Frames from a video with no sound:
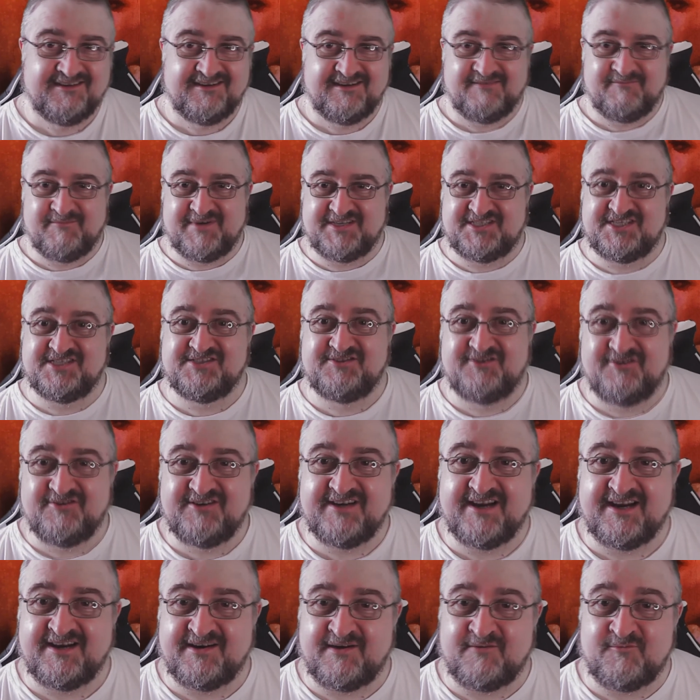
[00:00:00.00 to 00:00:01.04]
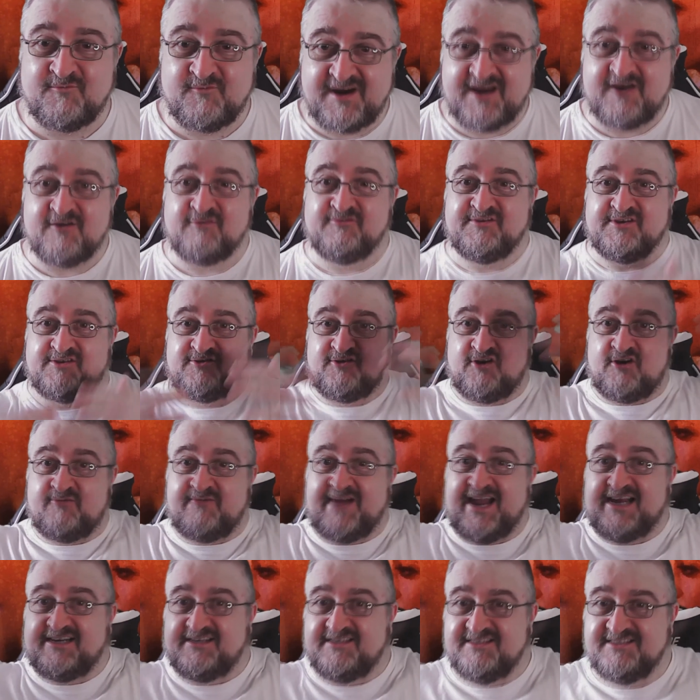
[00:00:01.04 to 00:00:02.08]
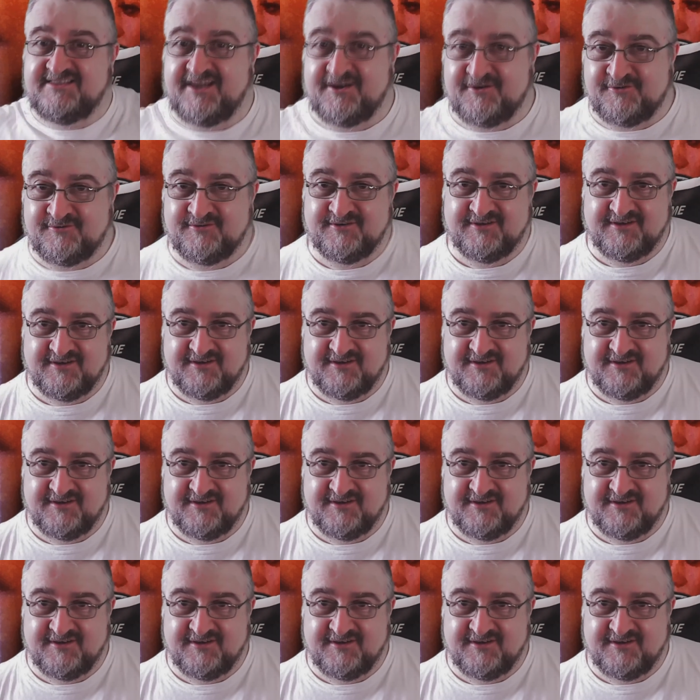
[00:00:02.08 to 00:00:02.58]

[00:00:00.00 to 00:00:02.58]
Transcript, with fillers: But she's doing it in a way over the top acting style.